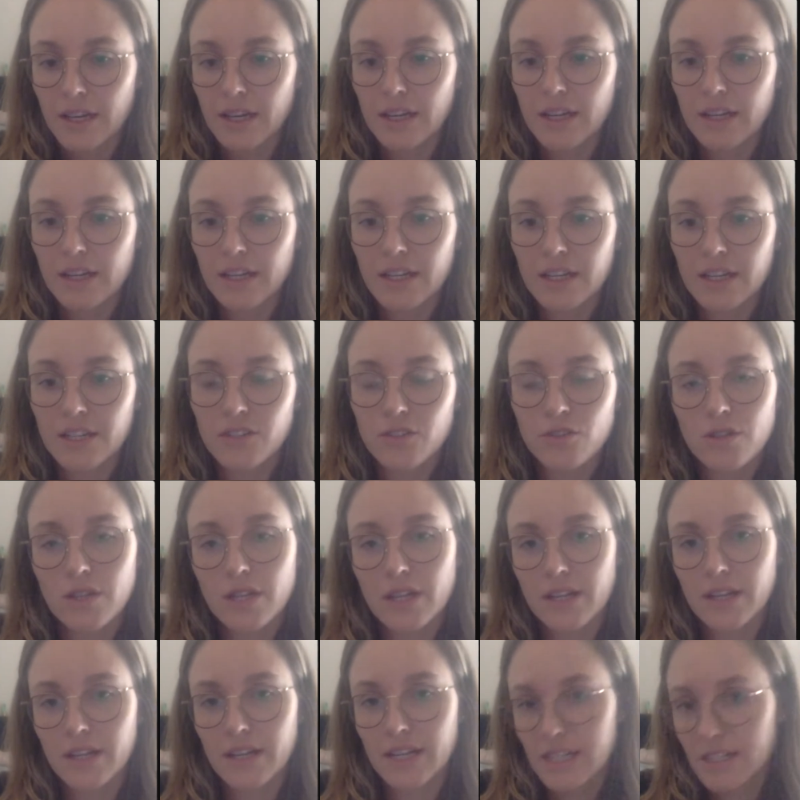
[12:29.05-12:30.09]
It can do
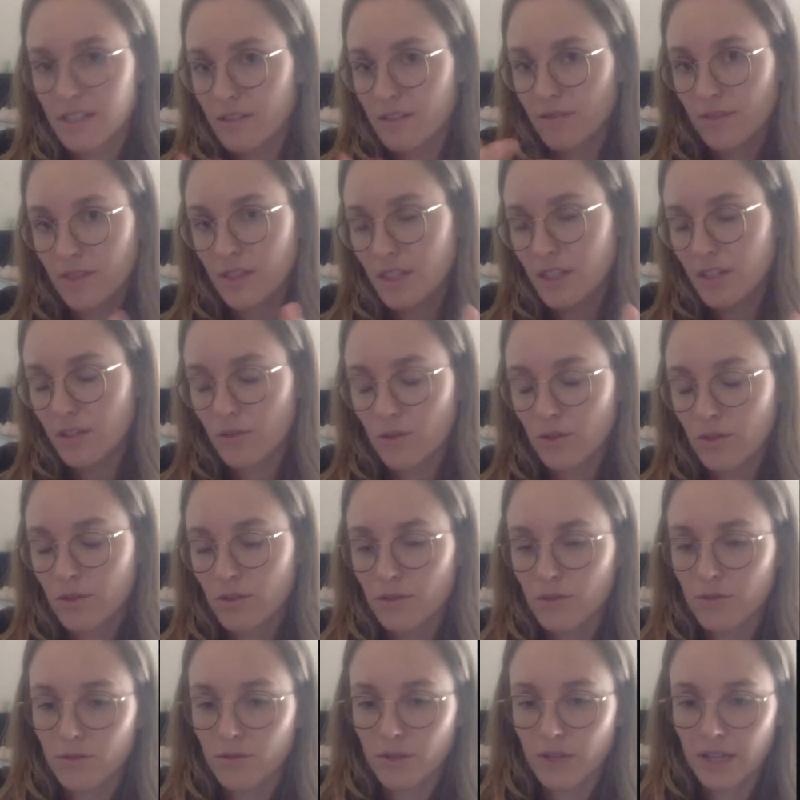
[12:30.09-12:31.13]
that natively or
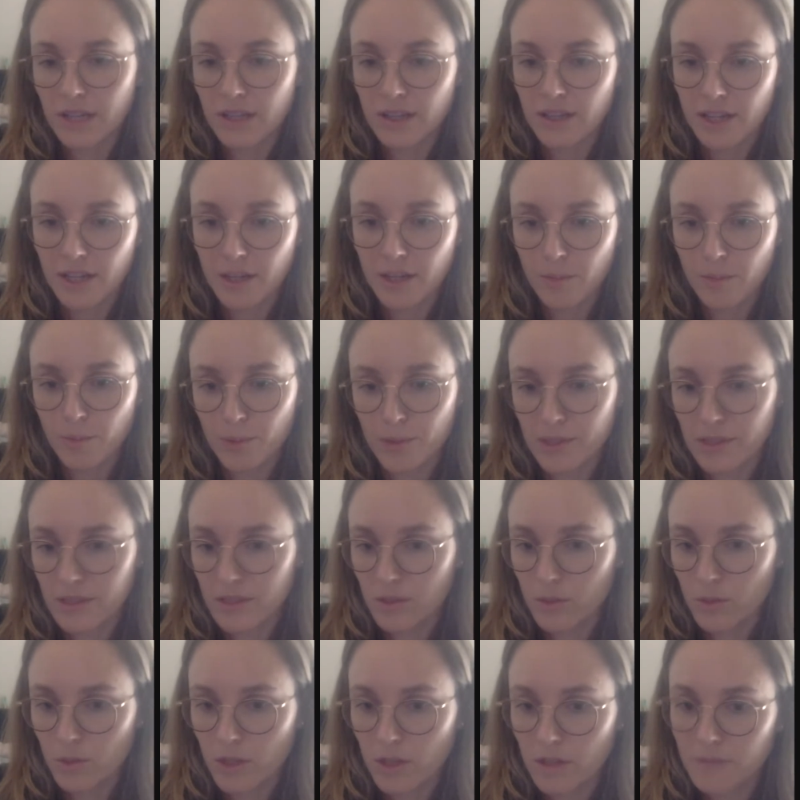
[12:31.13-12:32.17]
through a library
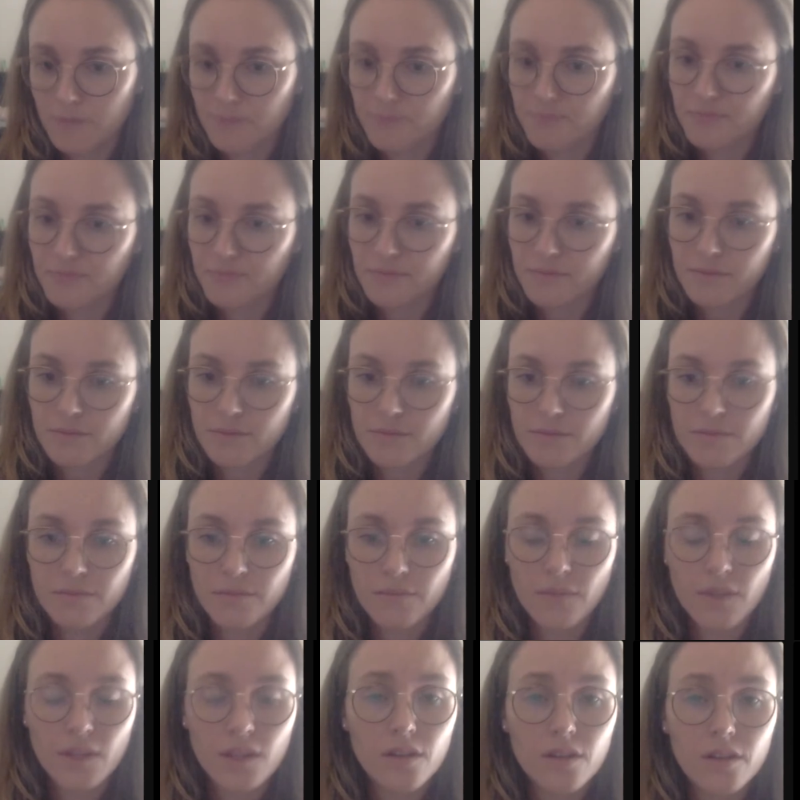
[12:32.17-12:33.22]
as well.
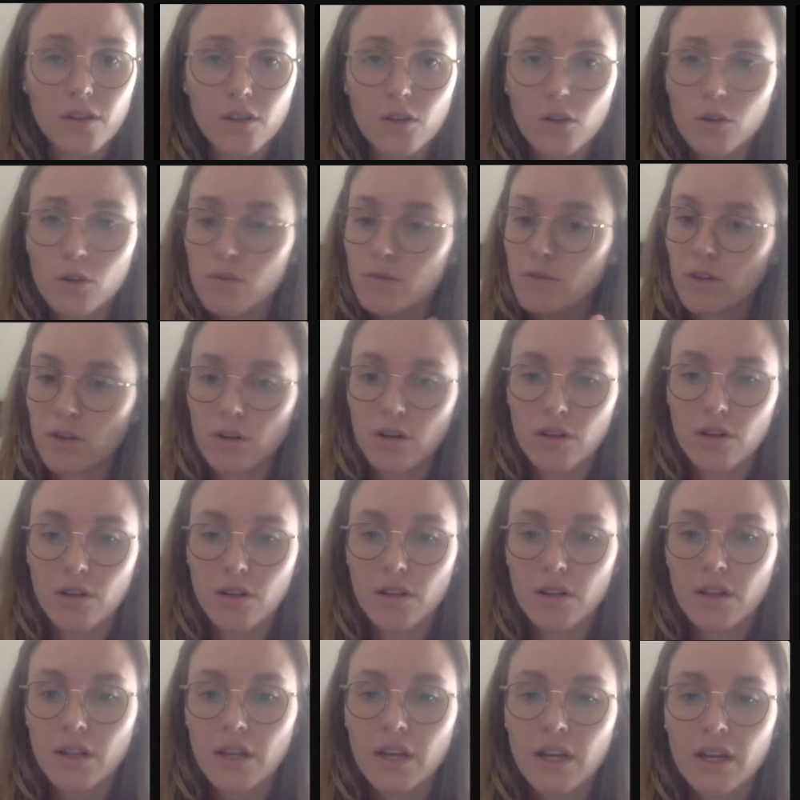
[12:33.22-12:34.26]

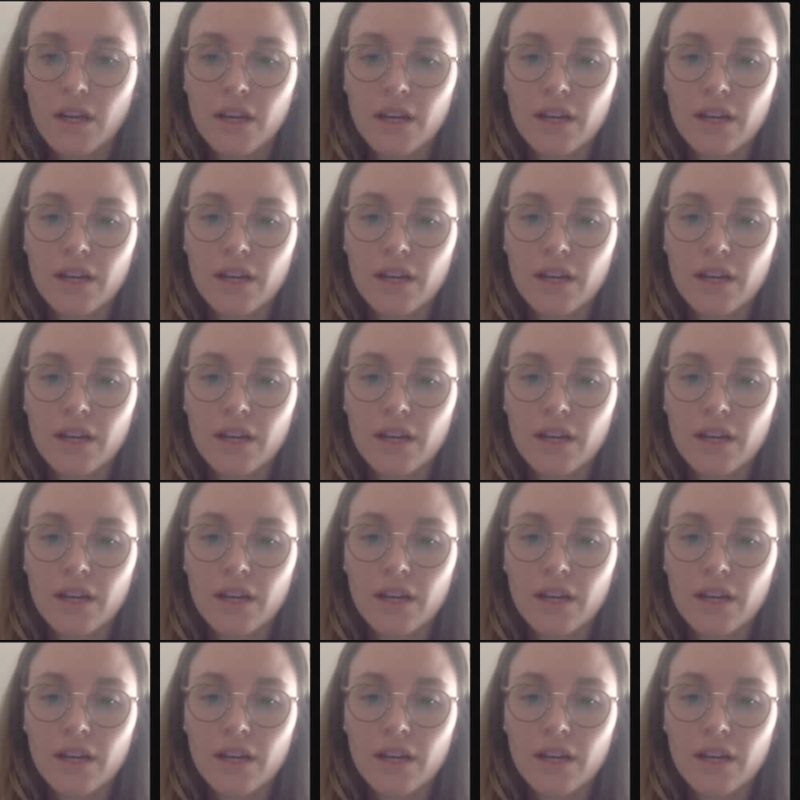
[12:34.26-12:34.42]
Overall,